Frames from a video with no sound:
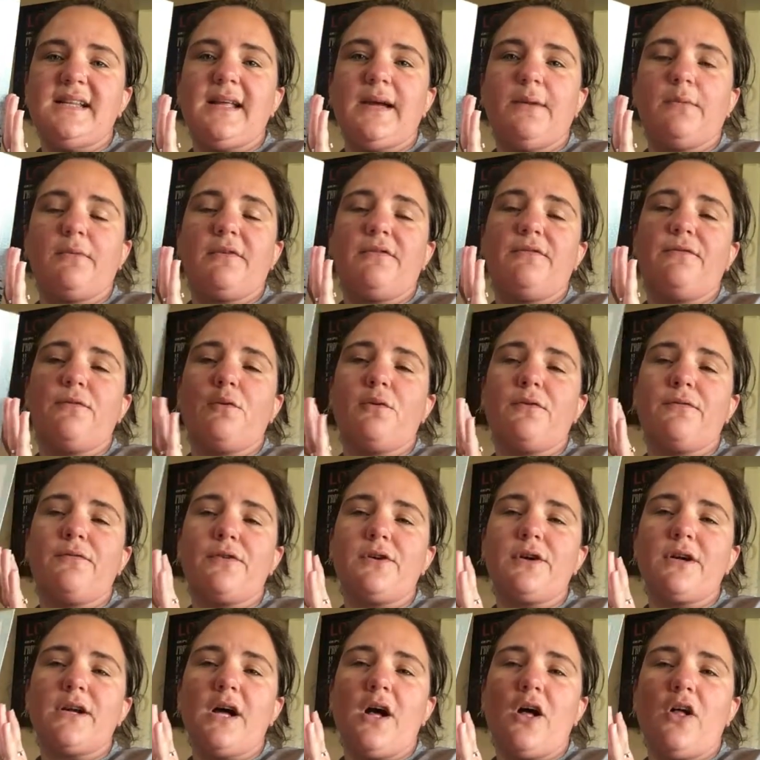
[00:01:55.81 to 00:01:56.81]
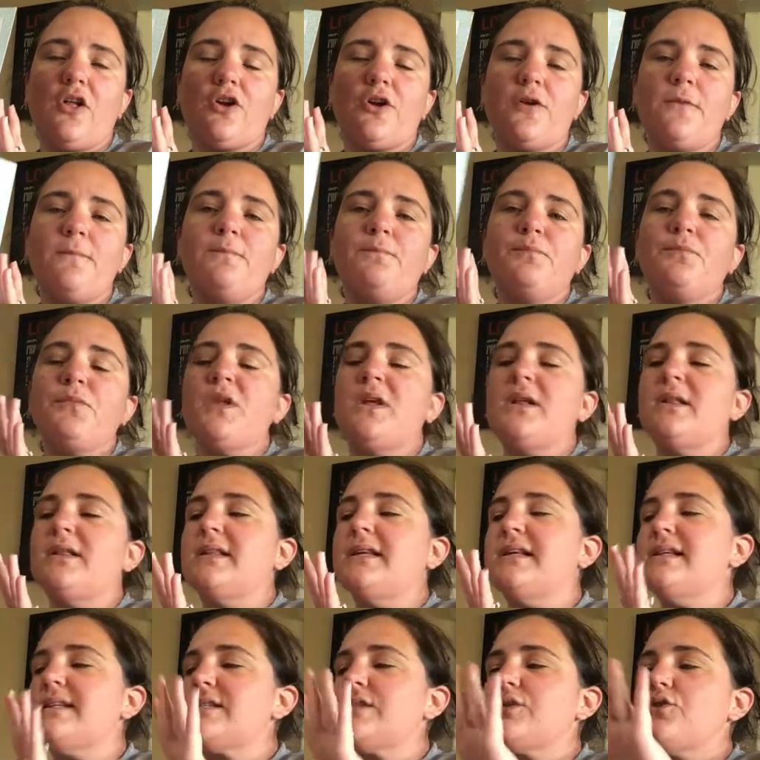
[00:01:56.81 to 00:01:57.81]
They were four for a dollar.
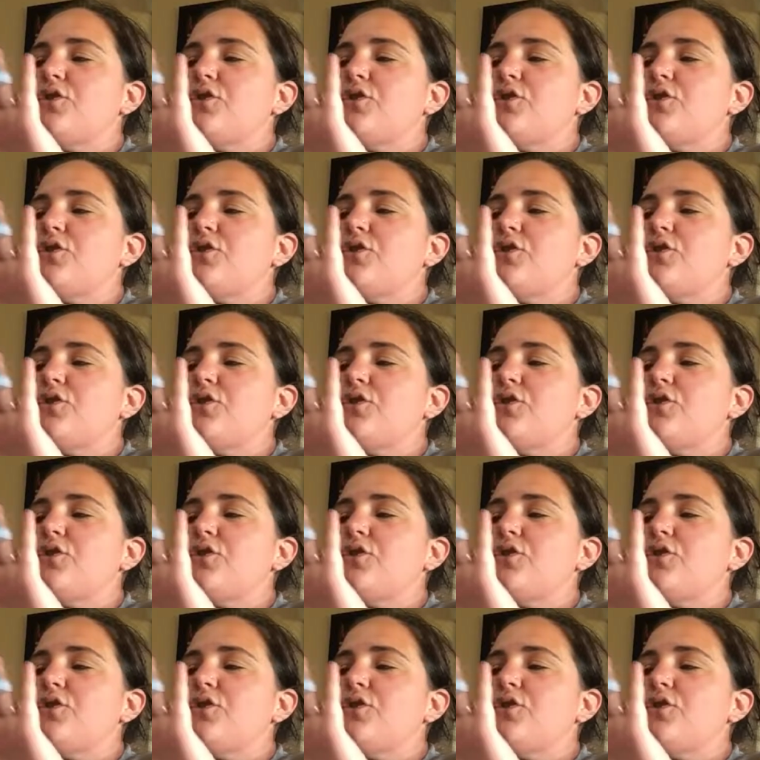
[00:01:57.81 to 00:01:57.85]
These